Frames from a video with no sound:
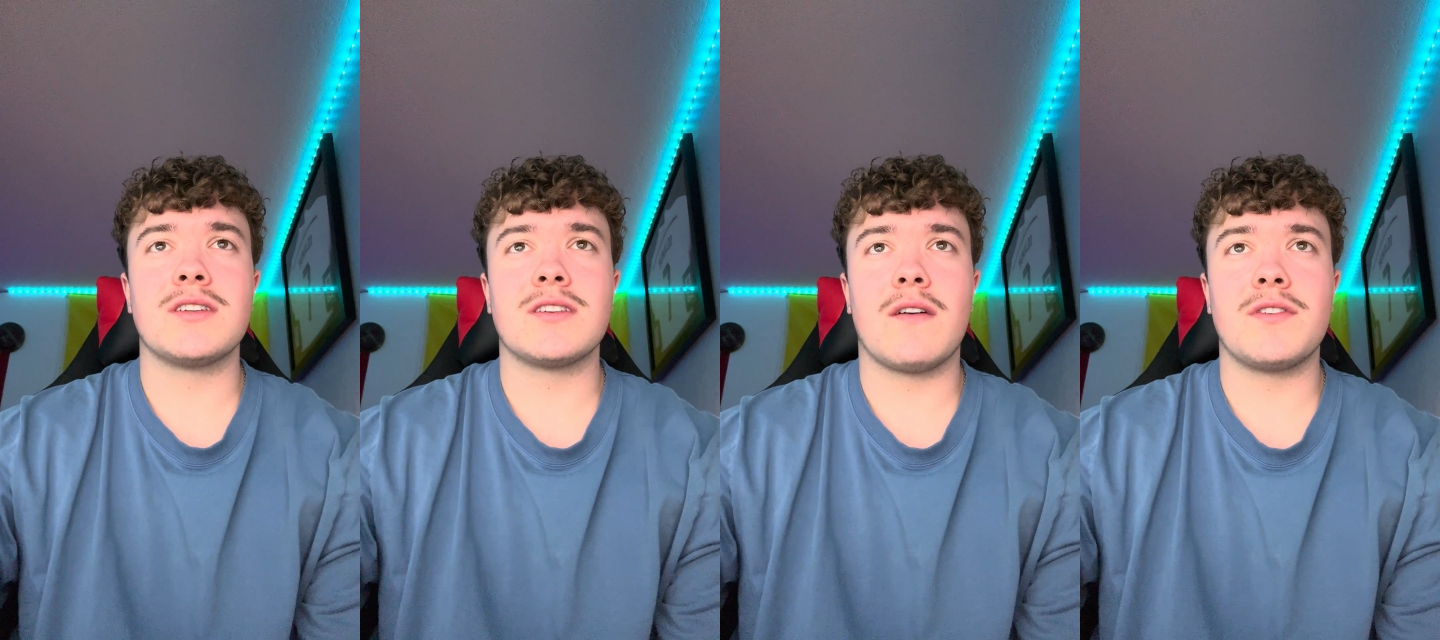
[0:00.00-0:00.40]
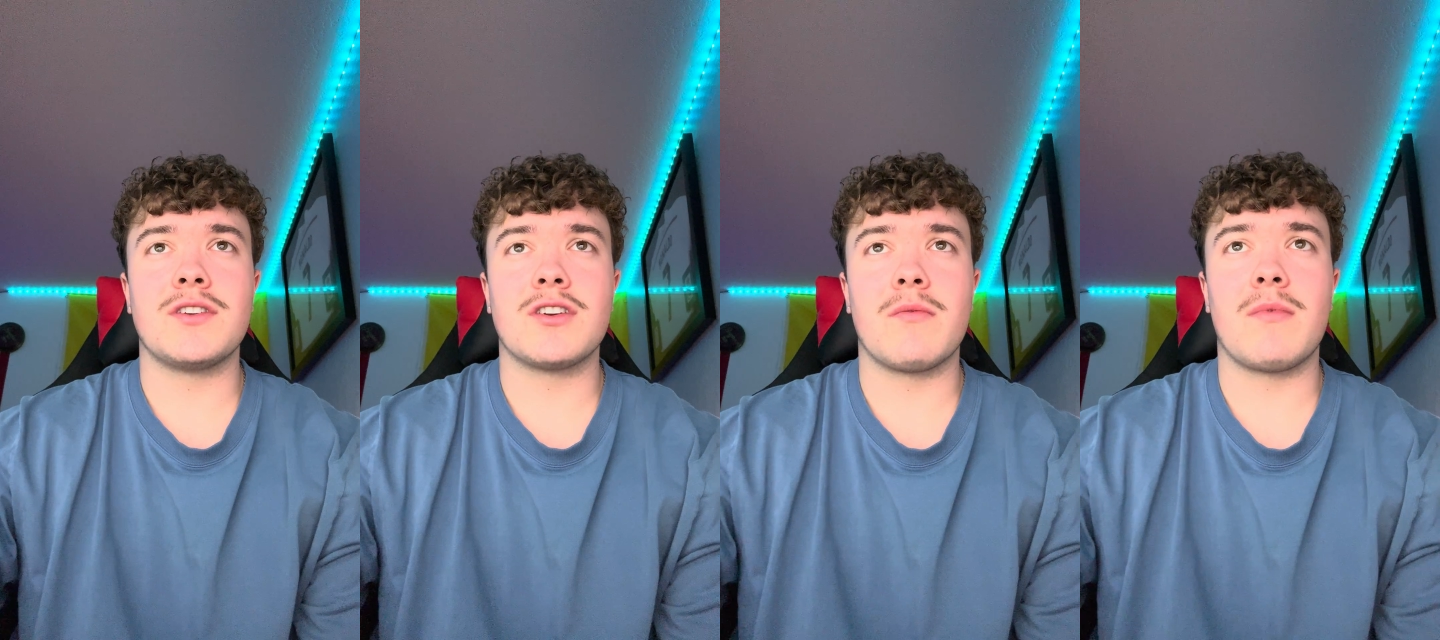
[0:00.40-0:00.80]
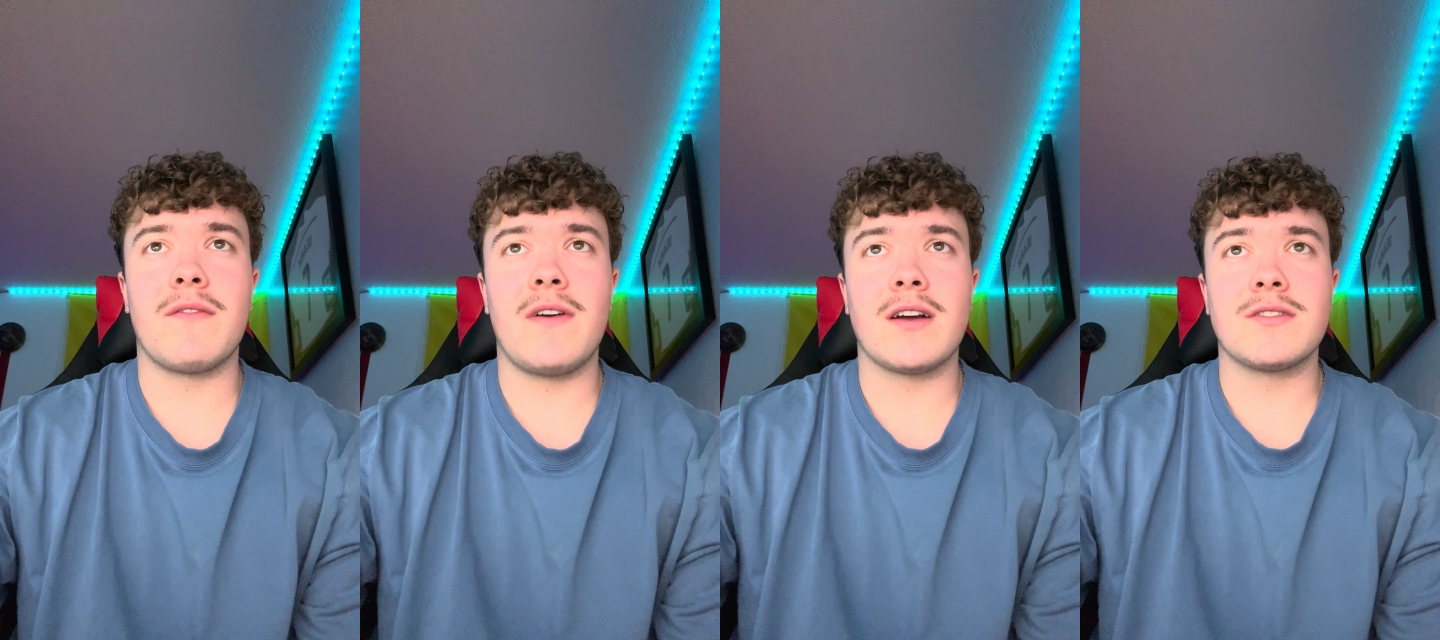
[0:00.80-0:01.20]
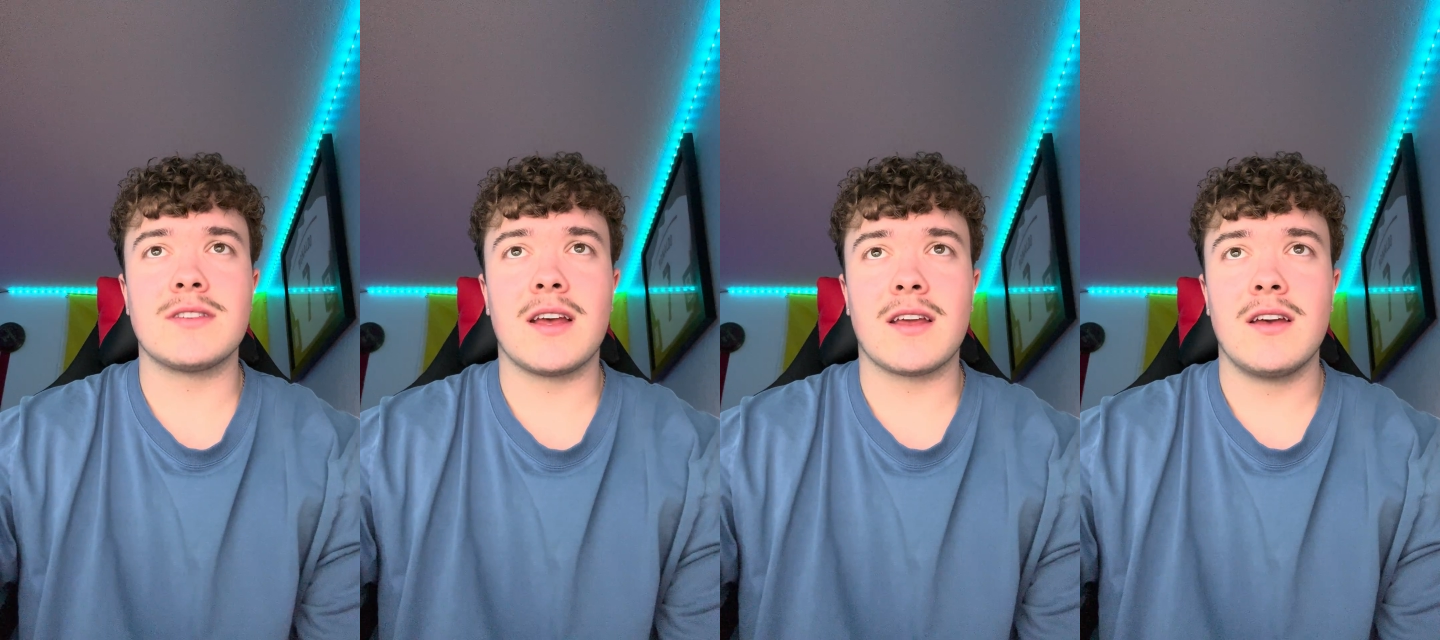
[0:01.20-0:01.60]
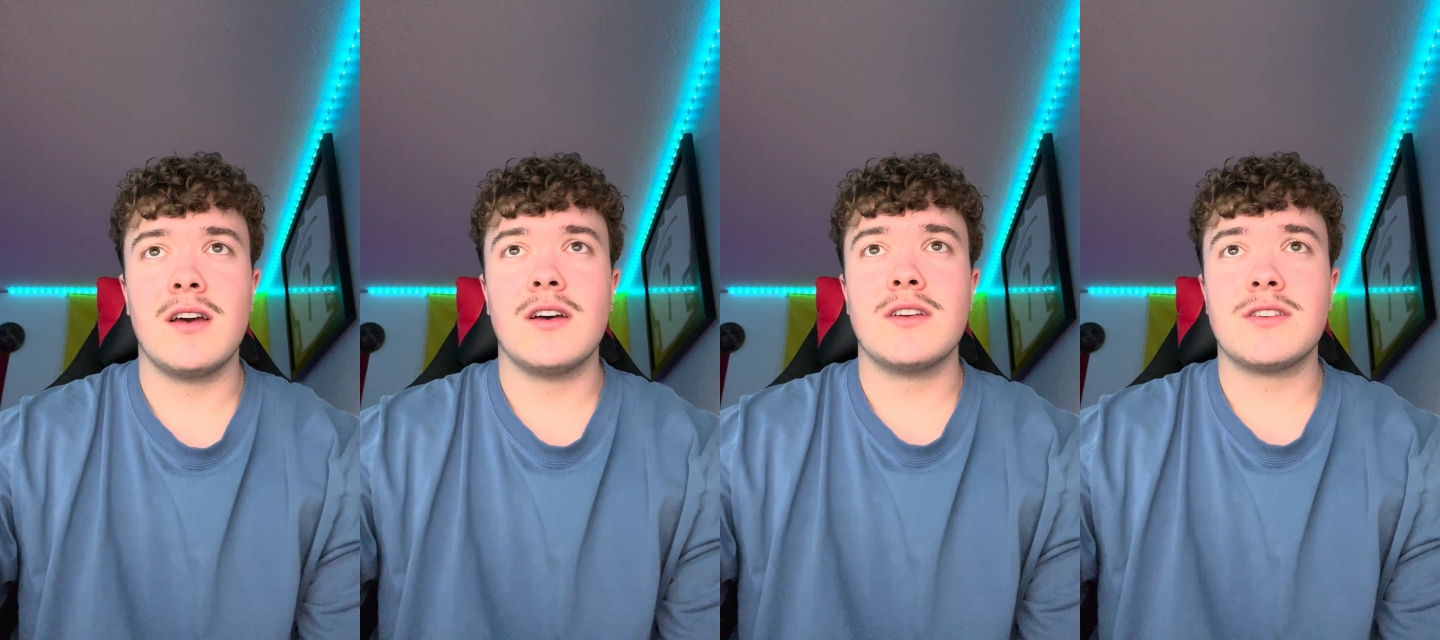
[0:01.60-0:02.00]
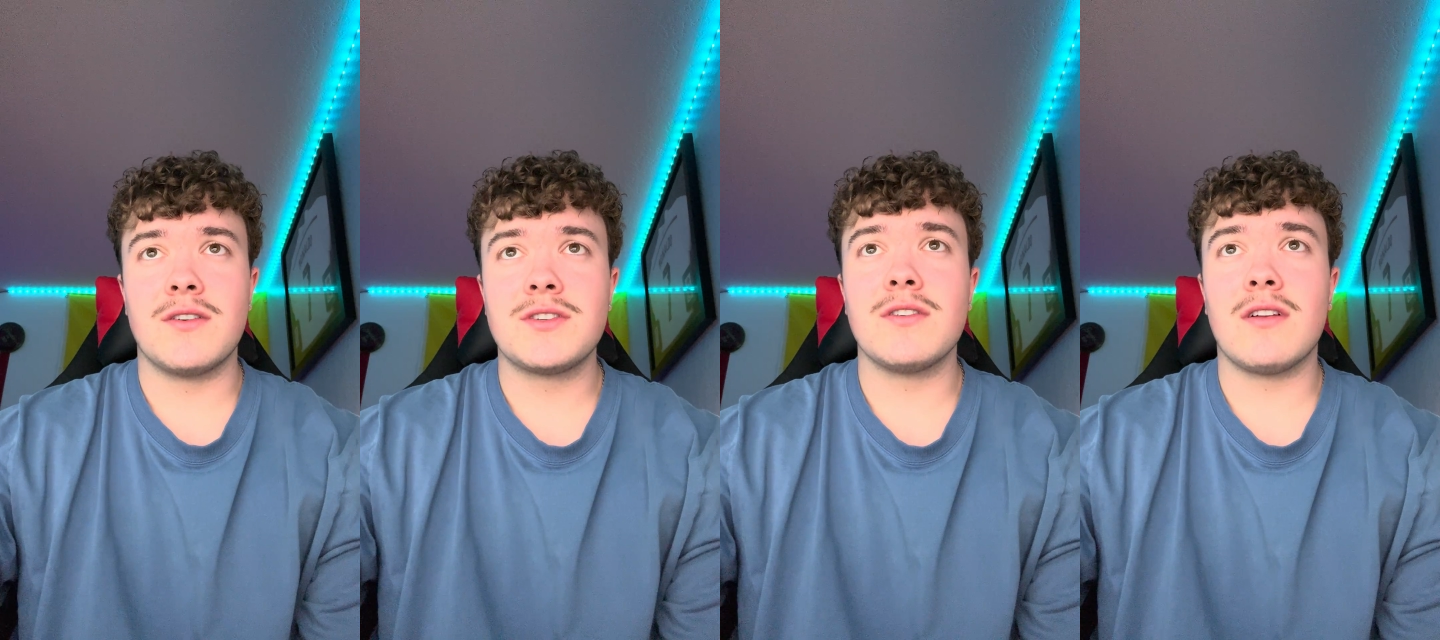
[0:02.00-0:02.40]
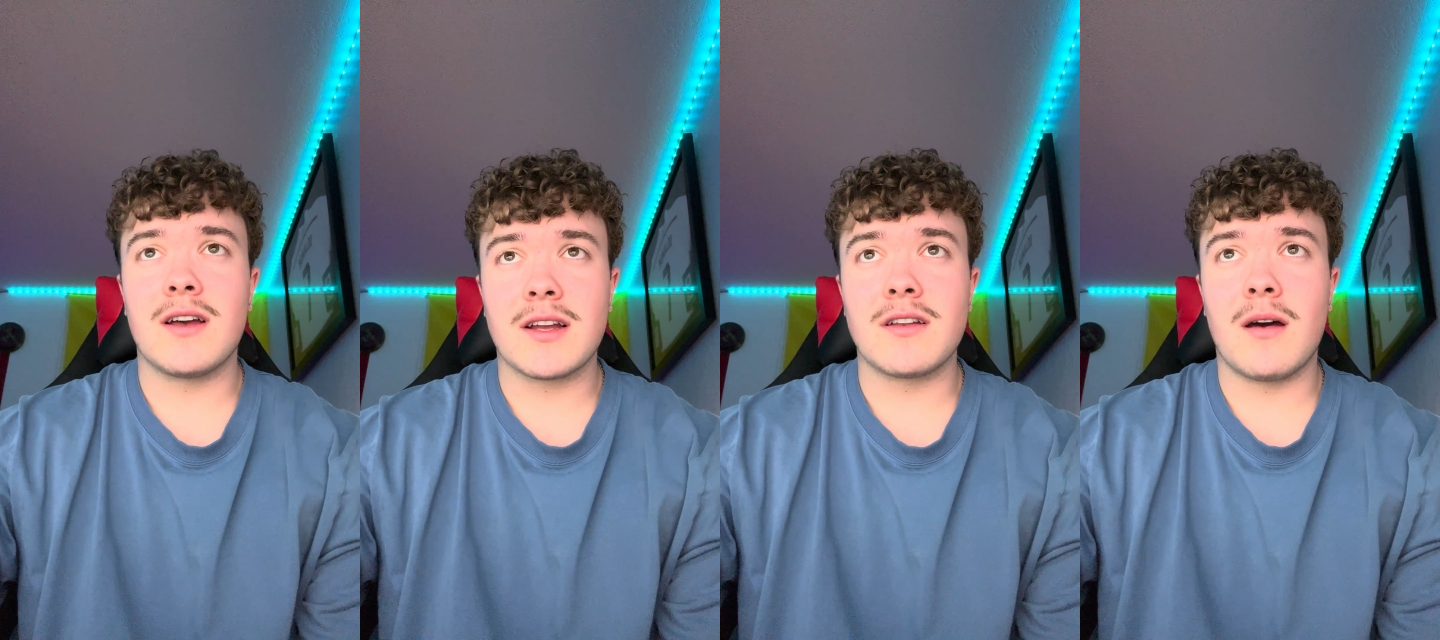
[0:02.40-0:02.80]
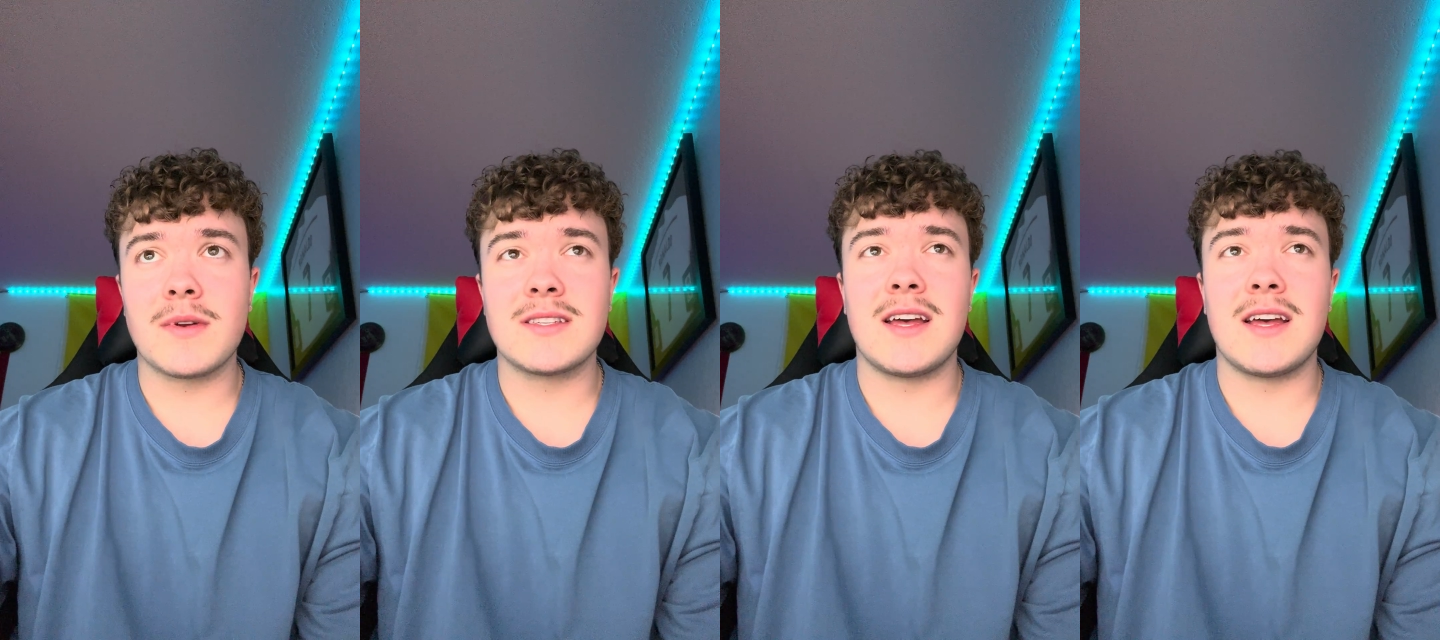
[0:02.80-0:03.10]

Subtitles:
is often determined by factors like socioeconomic